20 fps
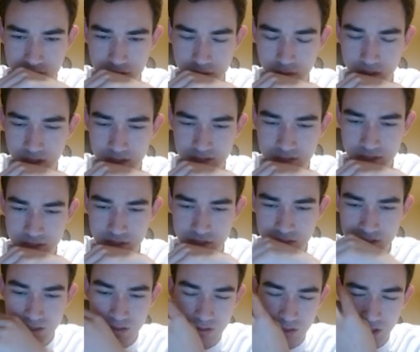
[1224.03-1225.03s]

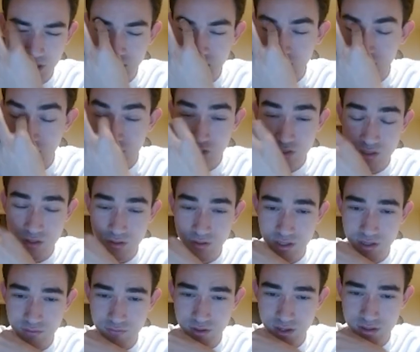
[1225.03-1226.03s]
a6. I just don't like
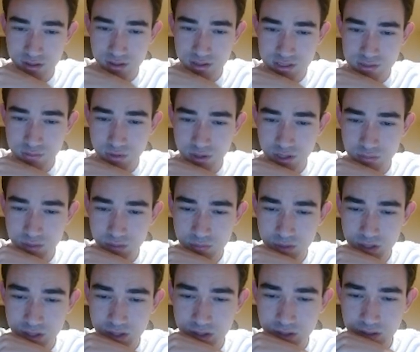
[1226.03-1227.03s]
the fact that this pawn might be
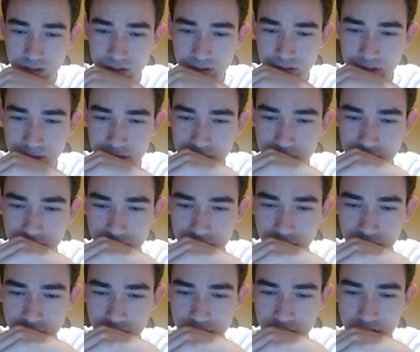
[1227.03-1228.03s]
hanging.
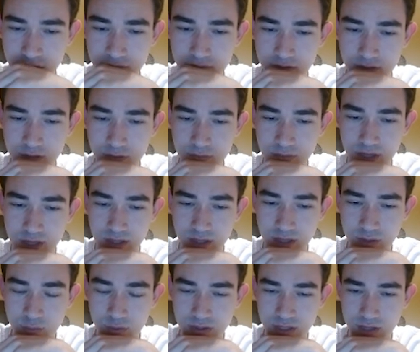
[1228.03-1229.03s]
And even though my
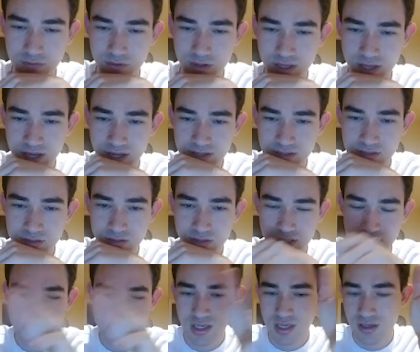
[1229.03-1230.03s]
king will never castle,
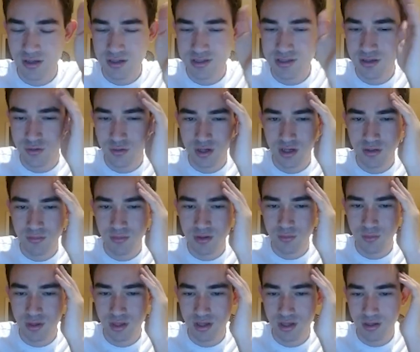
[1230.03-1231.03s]
his king is incredibly
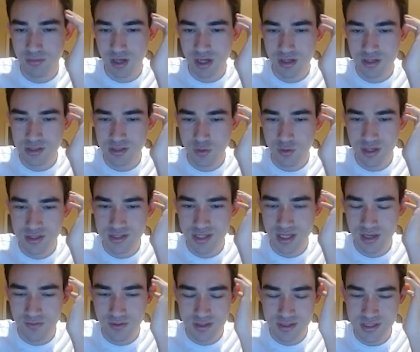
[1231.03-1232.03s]
weak, and mine is quite
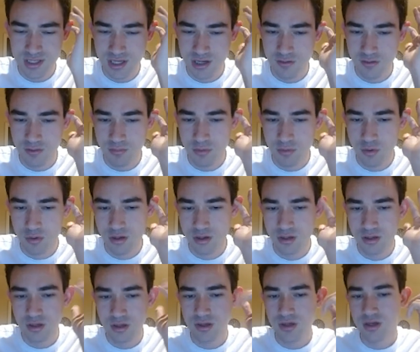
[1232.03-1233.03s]
safe in the center of the board.
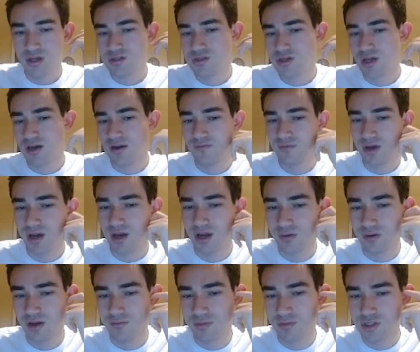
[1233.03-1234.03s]
So I don't
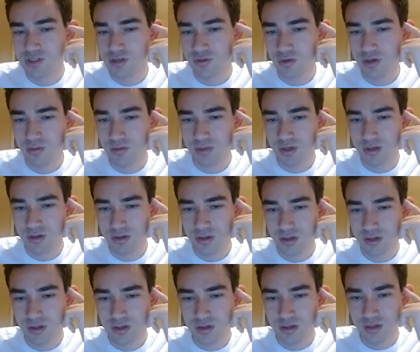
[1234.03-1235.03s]
have much to worry about.
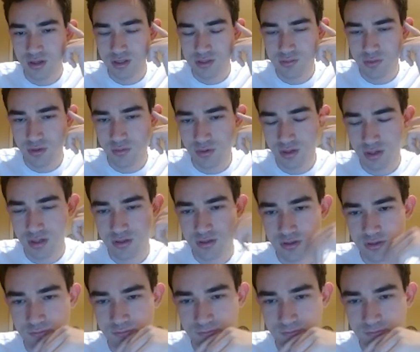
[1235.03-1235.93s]
Okay, let's play rook a2.